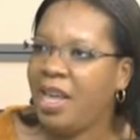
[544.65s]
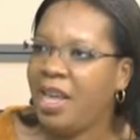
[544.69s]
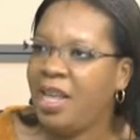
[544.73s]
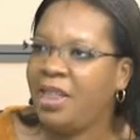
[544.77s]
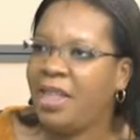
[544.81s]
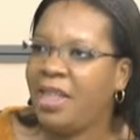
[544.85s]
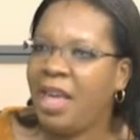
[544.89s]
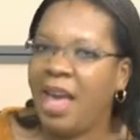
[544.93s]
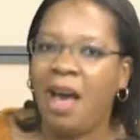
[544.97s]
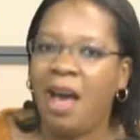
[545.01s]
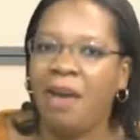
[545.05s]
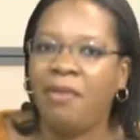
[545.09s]

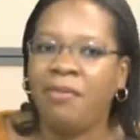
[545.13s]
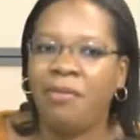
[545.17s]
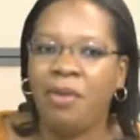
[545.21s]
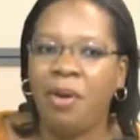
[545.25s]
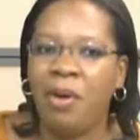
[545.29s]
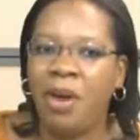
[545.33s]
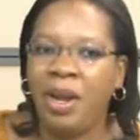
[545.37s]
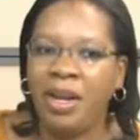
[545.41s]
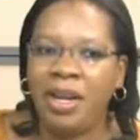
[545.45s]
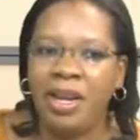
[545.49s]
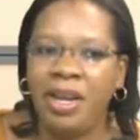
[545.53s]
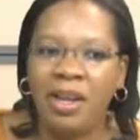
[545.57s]
They have
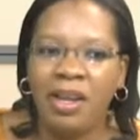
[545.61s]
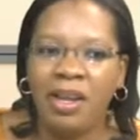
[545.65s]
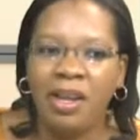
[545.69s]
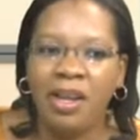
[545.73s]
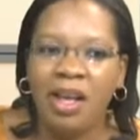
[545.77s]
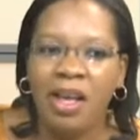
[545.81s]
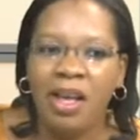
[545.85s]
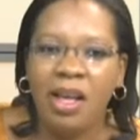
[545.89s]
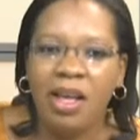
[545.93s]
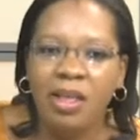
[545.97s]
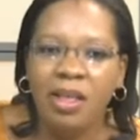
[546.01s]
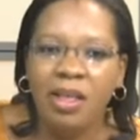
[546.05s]
already
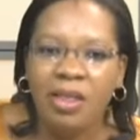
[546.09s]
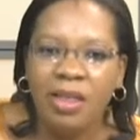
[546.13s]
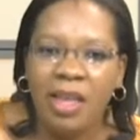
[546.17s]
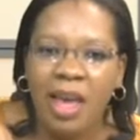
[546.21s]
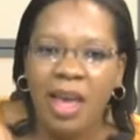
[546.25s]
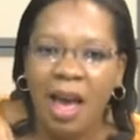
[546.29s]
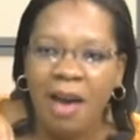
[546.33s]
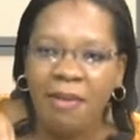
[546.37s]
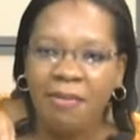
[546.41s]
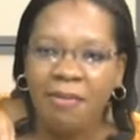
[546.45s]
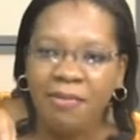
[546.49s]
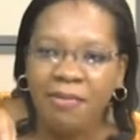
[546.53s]
they
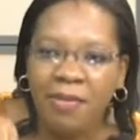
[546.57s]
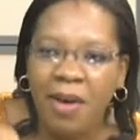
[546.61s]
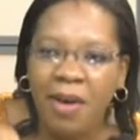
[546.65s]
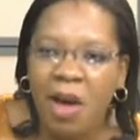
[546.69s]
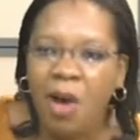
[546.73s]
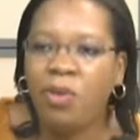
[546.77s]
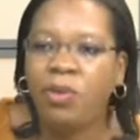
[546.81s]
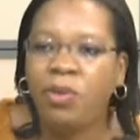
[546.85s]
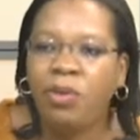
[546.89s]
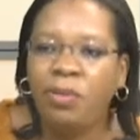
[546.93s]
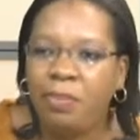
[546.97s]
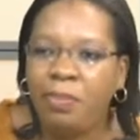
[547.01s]
have
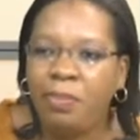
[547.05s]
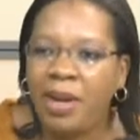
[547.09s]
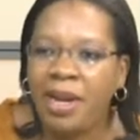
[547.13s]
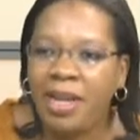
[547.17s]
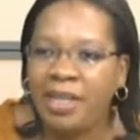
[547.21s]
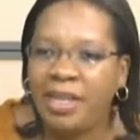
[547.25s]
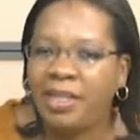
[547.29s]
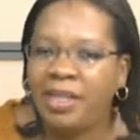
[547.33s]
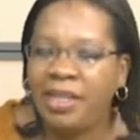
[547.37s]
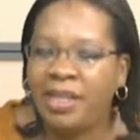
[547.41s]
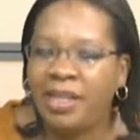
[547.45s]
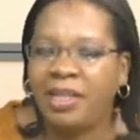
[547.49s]
found
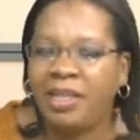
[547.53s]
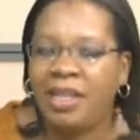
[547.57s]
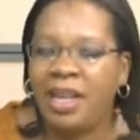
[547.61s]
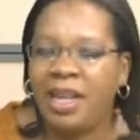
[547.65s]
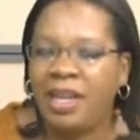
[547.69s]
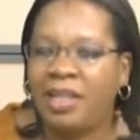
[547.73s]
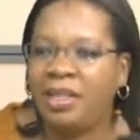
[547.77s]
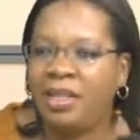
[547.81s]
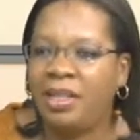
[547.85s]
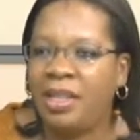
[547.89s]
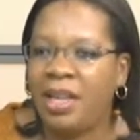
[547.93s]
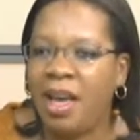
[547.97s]
places
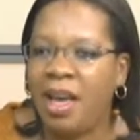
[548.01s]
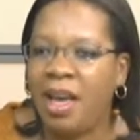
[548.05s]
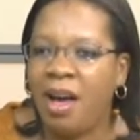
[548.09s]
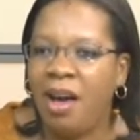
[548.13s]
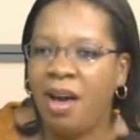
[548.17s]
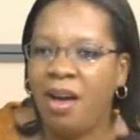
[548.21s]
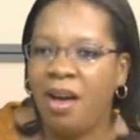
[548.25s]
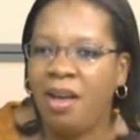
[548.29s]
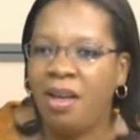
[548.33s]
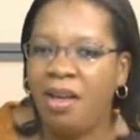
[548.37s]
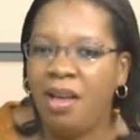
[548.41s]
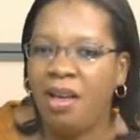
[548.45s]
that they
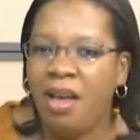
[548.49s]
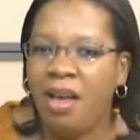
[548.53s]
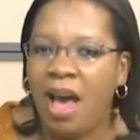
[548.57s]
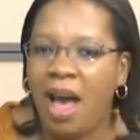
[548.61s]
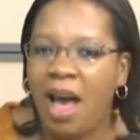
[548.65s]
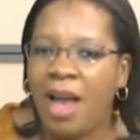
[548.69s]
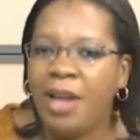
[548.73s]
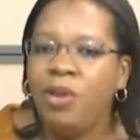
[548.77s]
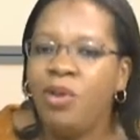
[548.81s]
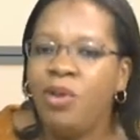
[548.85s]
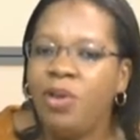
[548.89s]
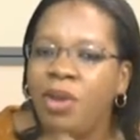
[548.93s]
are,
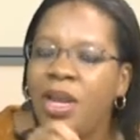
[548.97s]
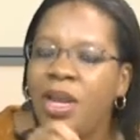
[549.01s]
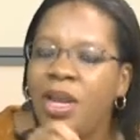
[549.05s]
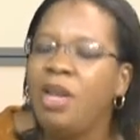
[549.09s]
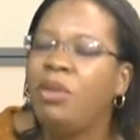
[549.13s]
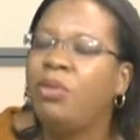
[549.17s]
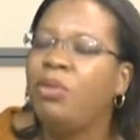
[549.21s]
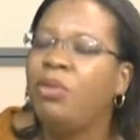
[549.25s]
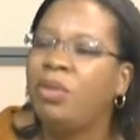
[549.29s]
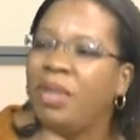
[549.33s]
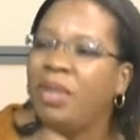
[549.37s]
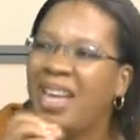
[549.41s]
and you
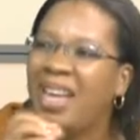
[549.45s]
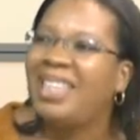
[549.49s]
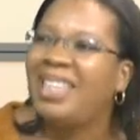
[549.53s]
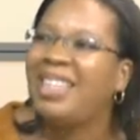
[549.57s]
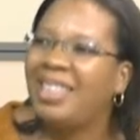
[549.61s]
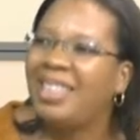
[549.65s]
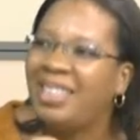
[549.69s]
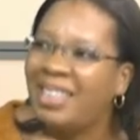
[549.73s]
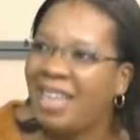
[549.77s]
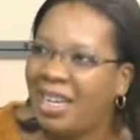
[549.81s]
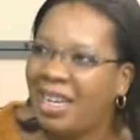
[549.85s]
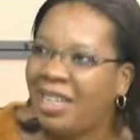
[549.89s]
need to get
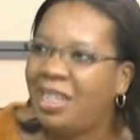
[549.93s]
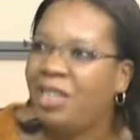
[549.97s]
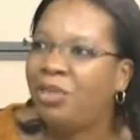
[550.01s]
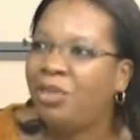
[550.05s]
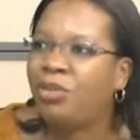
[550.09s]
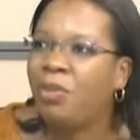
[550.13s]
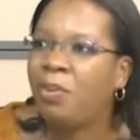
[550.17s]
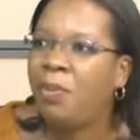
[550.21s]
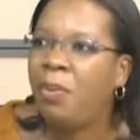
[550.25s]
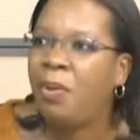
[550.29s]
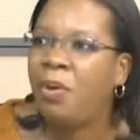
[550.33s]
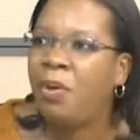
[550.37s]

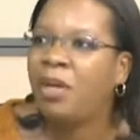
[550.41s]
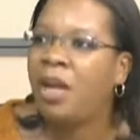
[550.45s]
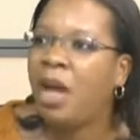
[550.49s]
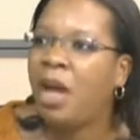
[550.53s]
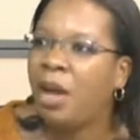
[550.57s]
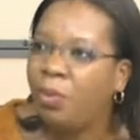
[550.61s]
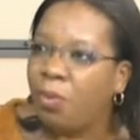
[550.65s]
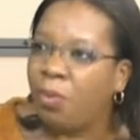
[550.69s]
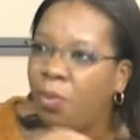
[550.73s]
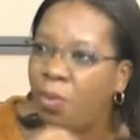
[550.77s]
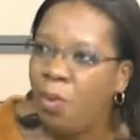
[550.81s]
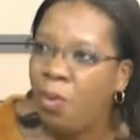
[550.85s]
intelligence report
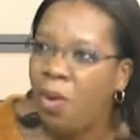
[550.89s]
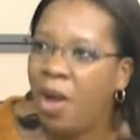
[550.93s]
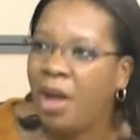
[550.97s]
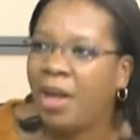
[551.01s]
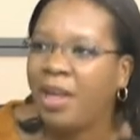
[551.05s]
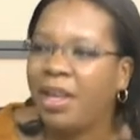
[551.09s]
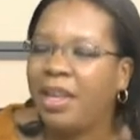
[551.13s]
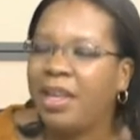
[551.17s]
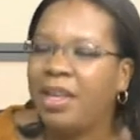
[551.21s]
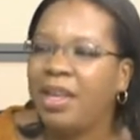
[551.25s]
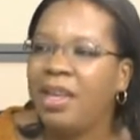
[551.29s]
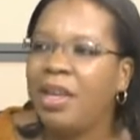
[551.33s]
and
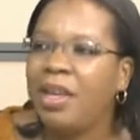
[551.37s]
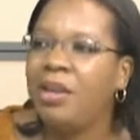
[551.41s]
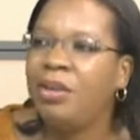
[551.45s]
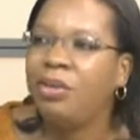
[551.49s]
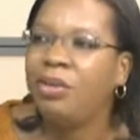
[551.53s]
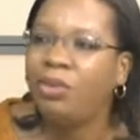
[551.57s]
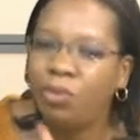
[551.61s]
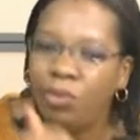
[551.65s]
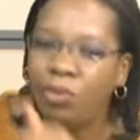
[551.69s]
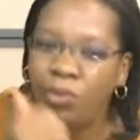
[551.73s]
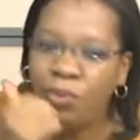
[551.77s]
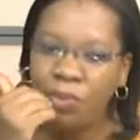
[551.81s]
work
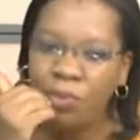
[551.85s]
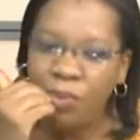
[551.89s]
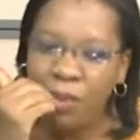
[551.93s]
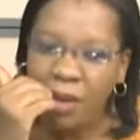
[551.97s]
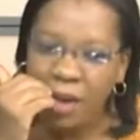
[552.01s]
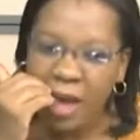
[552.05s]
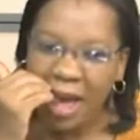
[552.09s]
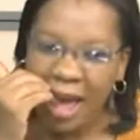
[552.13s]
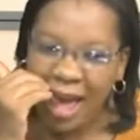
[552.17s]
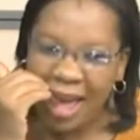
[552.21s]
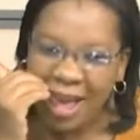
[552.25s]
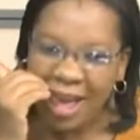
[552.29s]
to
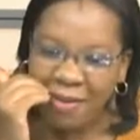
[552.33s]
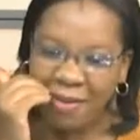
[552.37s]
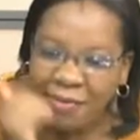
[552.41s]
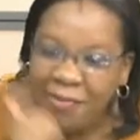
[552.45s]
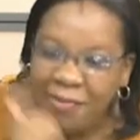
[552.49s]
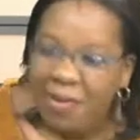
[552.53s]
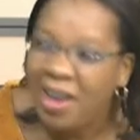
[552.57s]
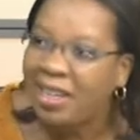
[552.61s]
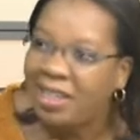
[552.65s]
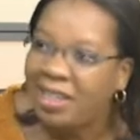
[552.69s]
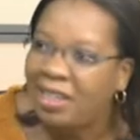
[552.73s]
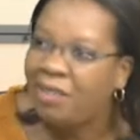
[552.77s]

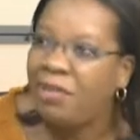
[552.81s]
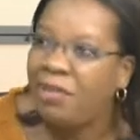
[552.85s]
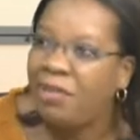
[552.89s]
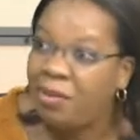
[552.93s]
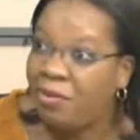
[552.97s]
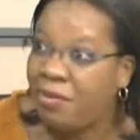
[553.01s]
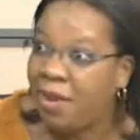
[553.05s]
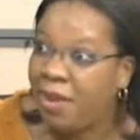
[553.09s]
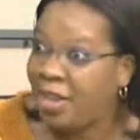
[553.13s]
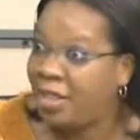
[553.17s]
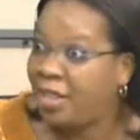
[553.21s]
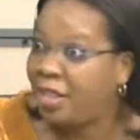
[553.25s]
effectively
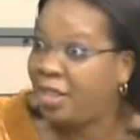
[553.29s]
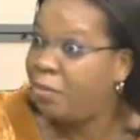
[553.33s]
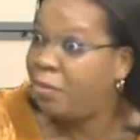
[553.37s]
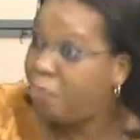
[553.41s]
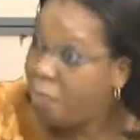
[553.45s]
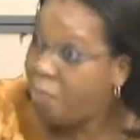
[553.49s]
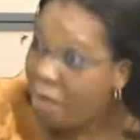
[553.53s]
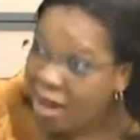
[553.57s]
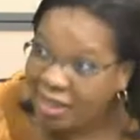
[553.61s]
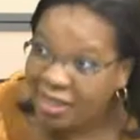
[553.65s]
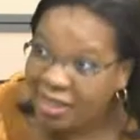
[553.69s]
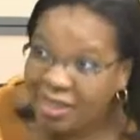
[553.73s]
fight it.
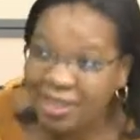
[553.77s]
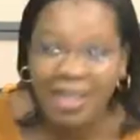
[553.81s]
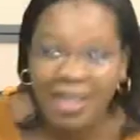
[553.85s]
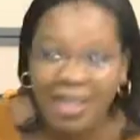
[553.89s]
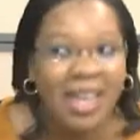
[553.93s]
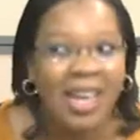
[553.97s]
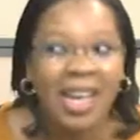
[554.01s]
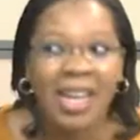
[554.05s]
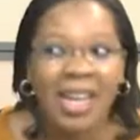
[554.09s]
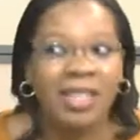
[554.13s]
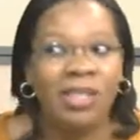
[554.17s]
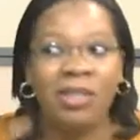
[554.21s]
But
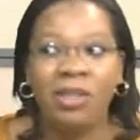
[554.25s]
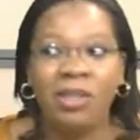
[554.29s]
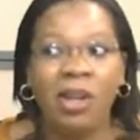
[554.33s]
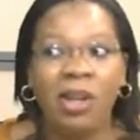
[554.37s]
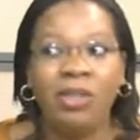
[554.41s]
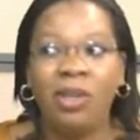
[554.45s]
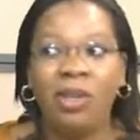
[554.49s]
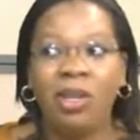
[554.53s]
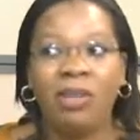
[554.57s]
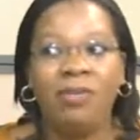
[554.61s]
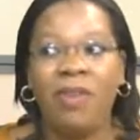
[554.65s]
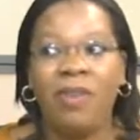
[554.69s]
it is not
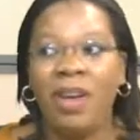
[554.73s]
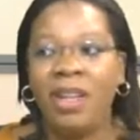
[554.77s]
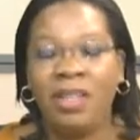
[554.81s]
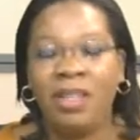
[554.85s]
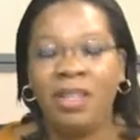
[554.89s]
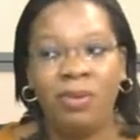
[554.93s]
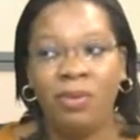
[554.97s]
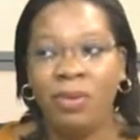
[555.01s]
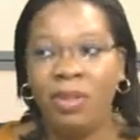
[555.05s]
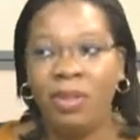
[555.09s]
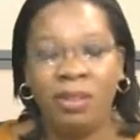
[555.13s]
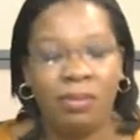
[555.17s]
just
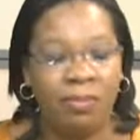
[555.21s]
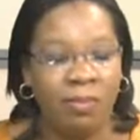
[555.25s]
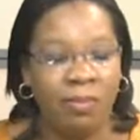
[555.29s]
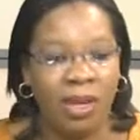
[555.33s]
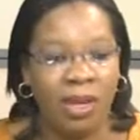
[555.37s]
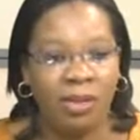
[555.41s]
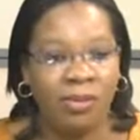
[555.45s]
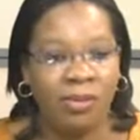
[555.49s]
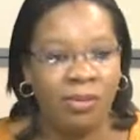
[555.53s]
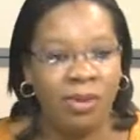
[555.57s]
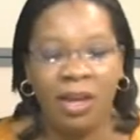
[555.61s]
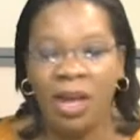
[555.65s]
fighting with
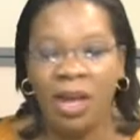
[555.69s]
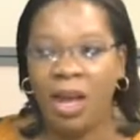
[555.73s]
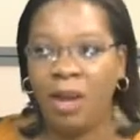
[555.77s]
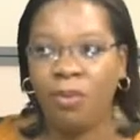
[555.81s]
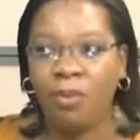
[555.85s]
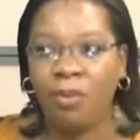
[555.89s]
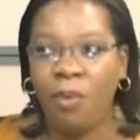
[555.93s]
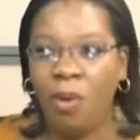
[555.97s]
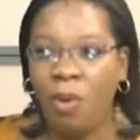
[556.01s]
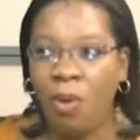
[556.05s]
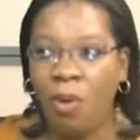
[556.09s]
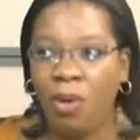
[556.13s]
military
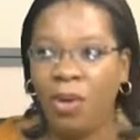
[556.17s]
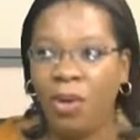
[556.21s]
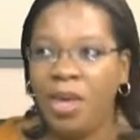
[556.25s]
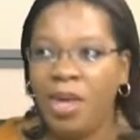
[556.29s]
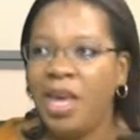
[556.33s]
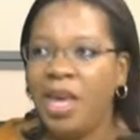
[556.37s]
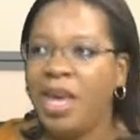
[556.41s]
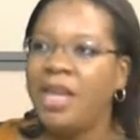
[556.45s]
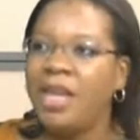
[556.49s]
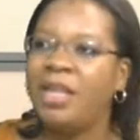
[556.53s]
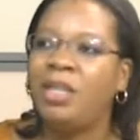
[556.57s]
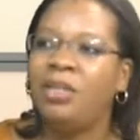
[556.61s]
and war.
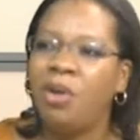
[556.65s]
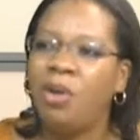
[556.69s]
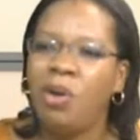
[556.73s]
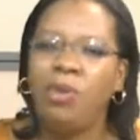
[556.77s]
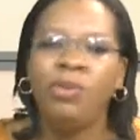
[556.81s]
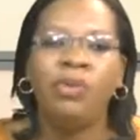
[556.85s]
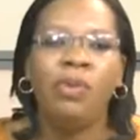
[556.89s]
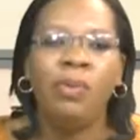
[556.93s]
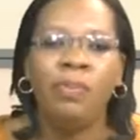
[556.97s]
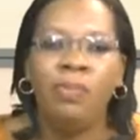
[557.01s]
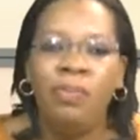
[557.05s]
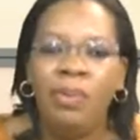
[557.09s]
It is
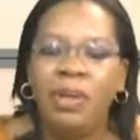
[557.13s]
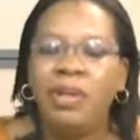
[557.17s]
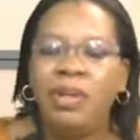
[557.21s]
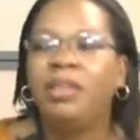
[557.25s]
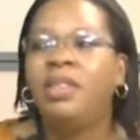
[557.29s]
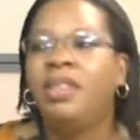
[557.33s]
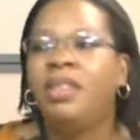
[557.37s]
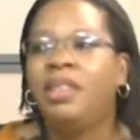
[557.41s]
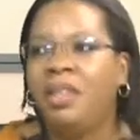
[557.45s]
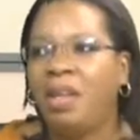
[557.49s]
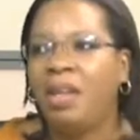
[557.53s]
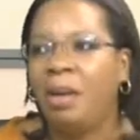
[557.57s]
also
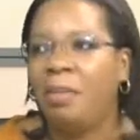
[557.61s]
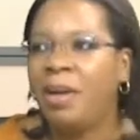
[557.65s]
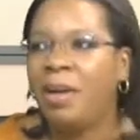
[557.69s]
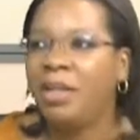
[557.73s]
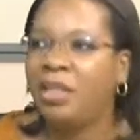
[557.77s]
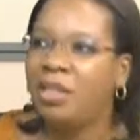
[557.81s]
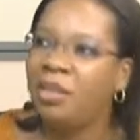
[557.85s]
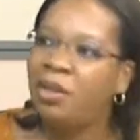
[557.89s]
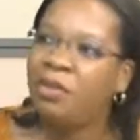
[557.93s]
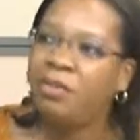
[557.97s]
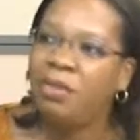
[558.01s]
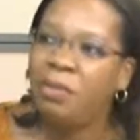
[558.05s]
building the
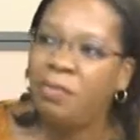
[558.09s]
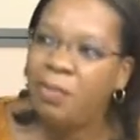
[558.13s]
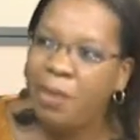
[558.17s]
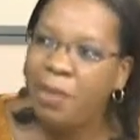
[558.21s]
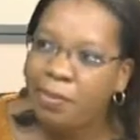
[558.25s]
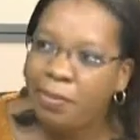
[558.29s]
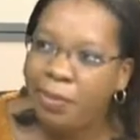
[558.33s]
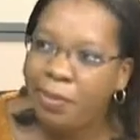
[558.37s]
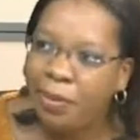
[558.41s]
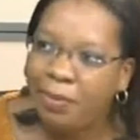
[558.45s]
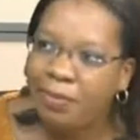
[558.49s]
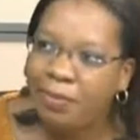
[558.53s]
capacity of the people.